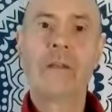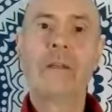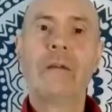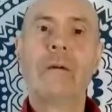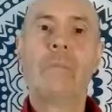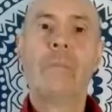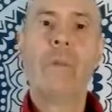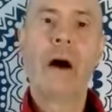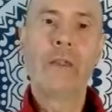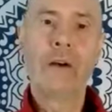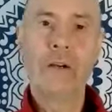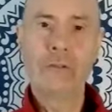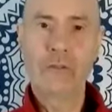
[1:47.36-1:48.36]
mother
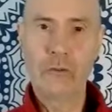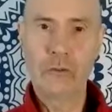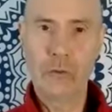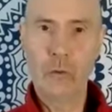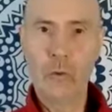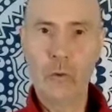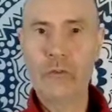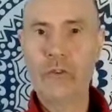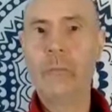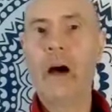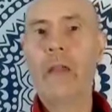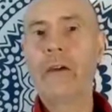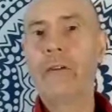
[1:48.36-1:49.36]
to daughter,
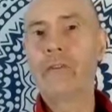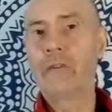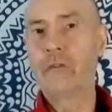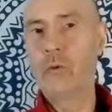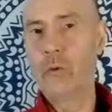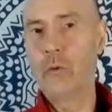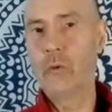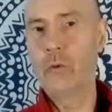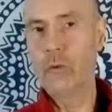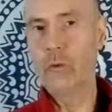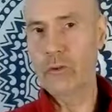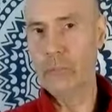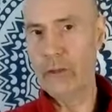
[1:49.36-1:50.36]
mother to daughter,
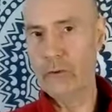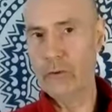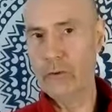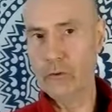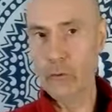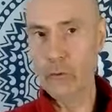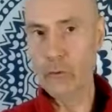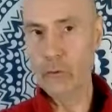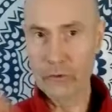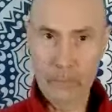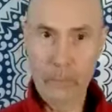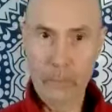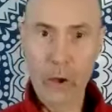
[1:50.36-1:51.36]
mother to daughter,
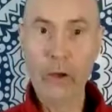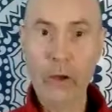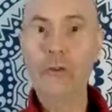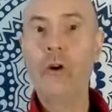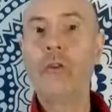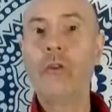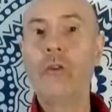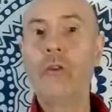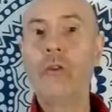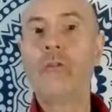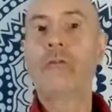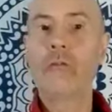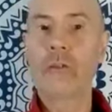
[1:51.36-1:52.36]
passed on
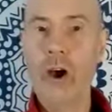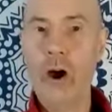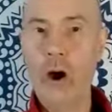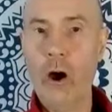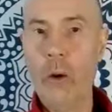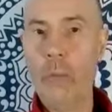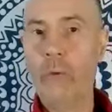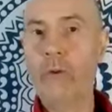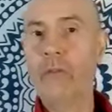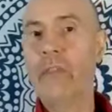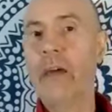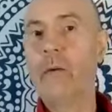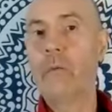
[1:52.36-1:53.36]
through the karma of
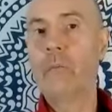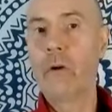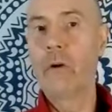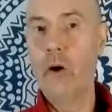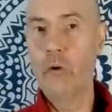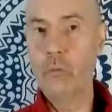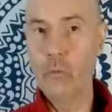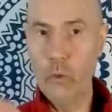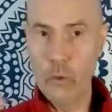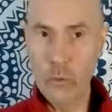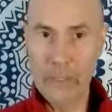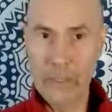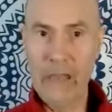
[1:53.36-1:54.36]
their own
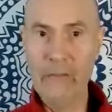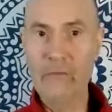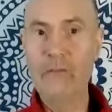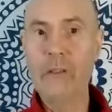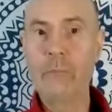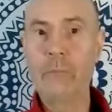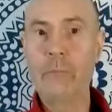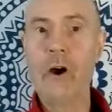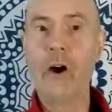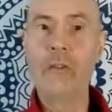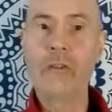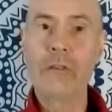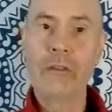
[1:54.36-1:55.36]
womb in every
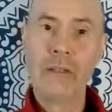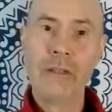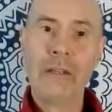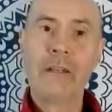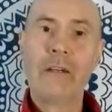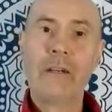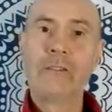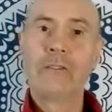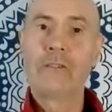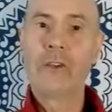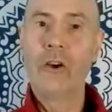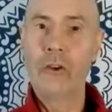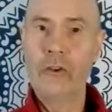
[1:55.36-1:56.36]
birth,
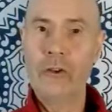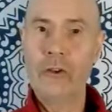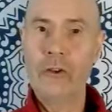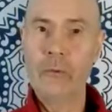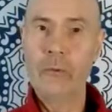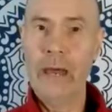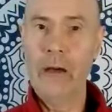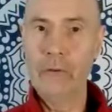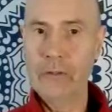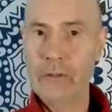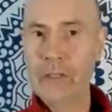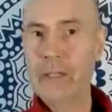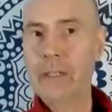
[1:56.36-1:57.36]
certain amount,
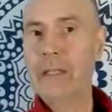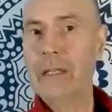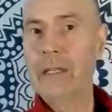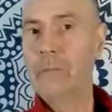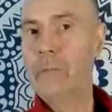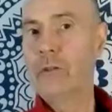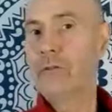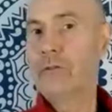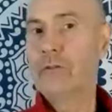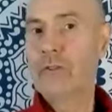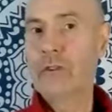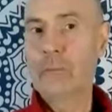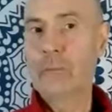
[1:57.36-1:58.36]
because you
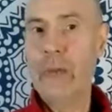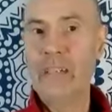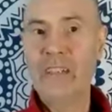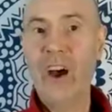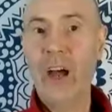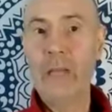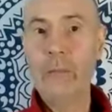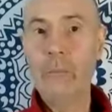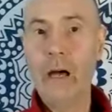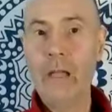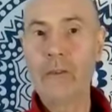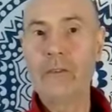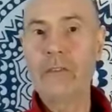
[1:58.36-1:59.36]
spend 9
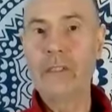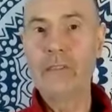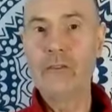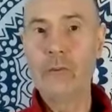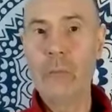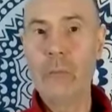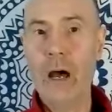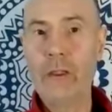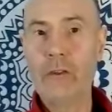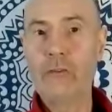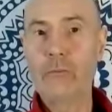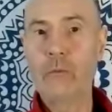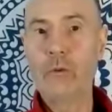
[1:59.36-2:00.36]
months in your
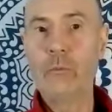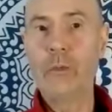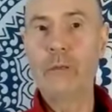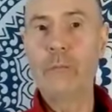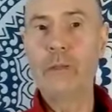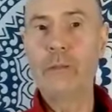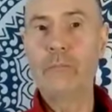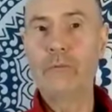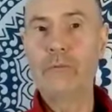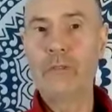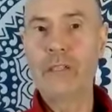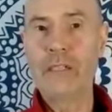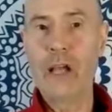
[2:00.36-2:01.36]
mother's womb. It'd be
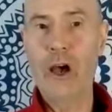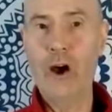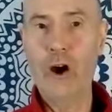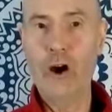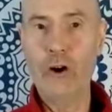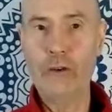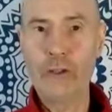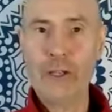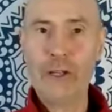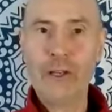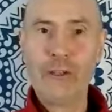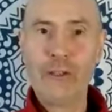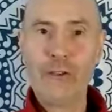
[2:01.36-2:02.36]
pretty hard
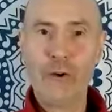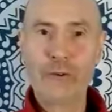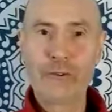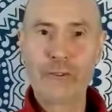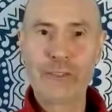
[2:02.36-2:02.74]
not to